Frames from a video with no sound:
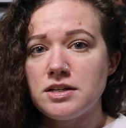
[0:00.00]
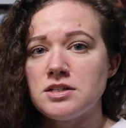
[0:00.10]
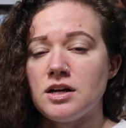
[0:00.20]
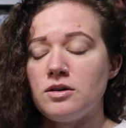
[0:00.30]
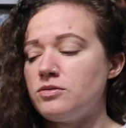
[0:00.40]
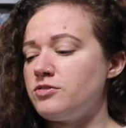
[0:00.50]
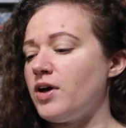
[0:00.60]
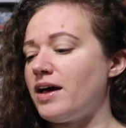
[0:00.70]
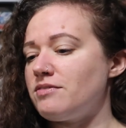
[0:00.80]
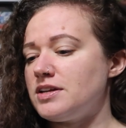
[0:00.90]
So if you
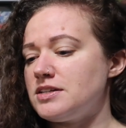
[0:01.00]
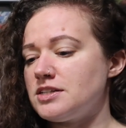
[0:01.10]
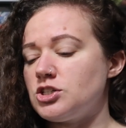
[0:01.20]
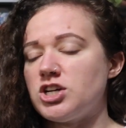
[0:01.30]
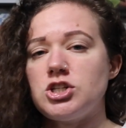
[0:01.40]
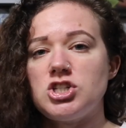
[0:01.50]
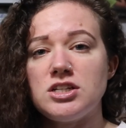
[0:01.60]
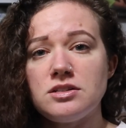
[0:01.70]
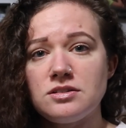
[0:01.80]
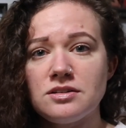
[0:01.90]
have any
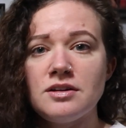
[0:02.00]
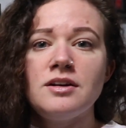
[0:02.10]
suggestions,